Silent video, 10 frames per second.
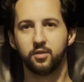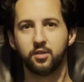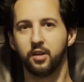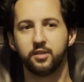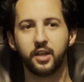
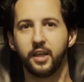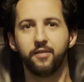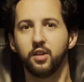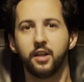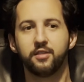Tuscany,
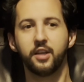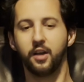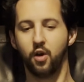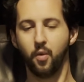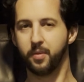
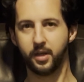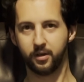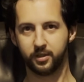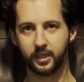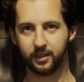Valencia home
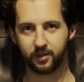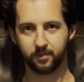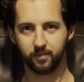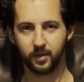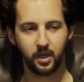theater seats.
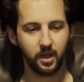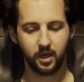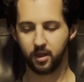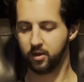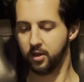
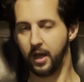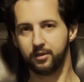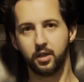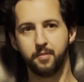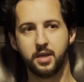
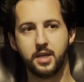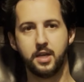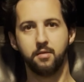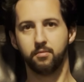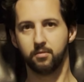That's going to
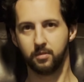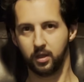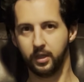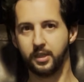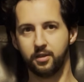be
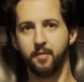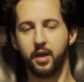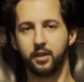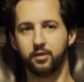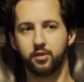the least of
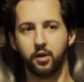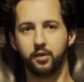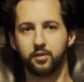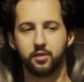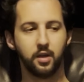my
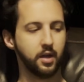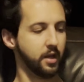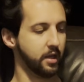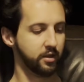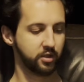concerns.
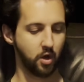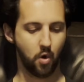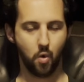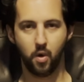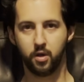
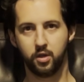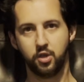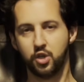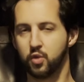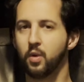So
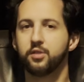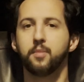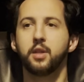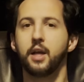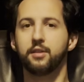you just want
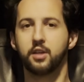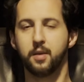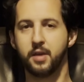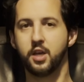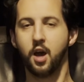something that's going
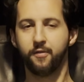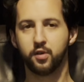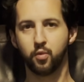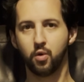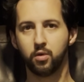to be
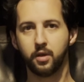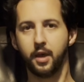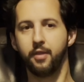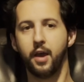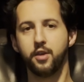comfortable
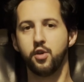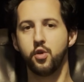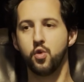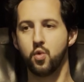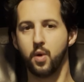and that
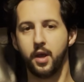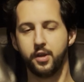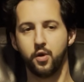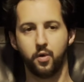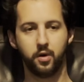you
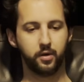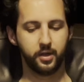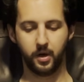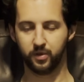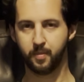and your
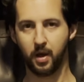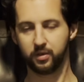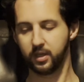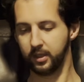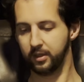
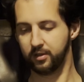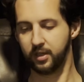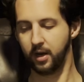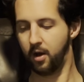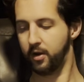spouse can
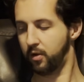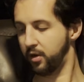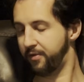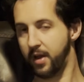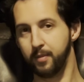sit on, or
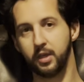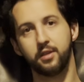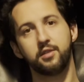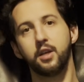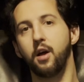your family
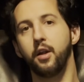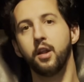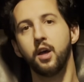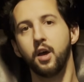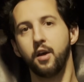can sit on
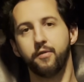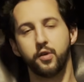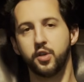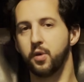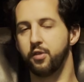for
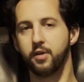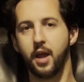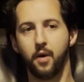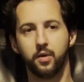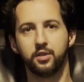2 to 3
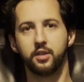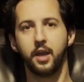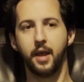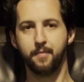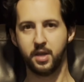hours
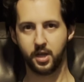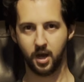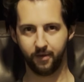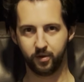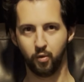and be
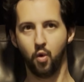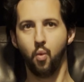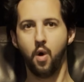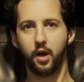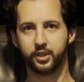comfortable
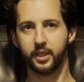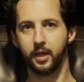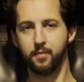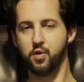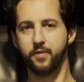watching
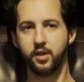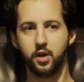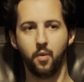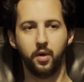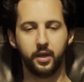a movie. You
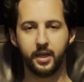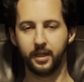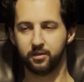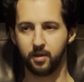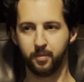don't want to
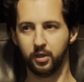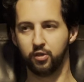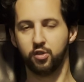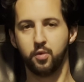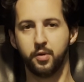get something
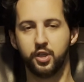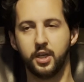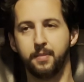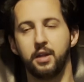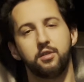super
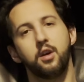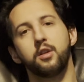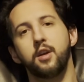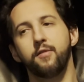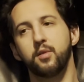cheap that's
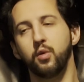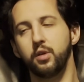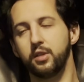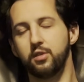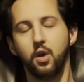
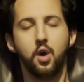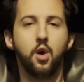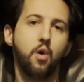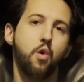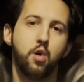uncomfortable and is
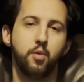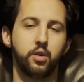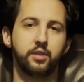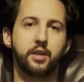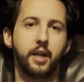horrible
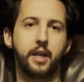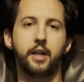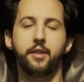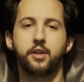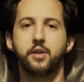to sit
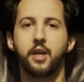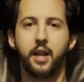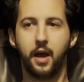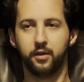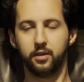in, and then you
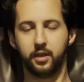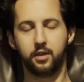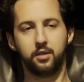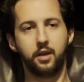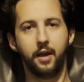get out and you're
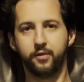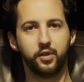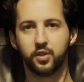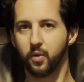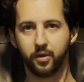like, after
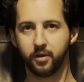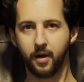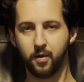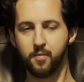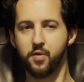a 2 or 3
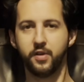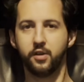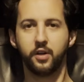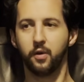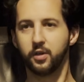hour movie,
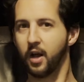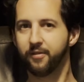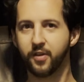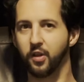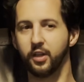you're
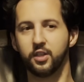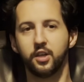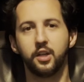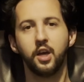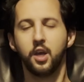not feeling
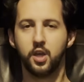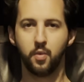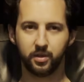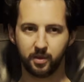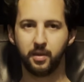good. You
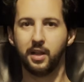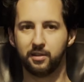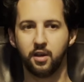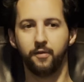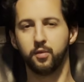want something
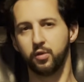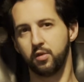that's comfortable.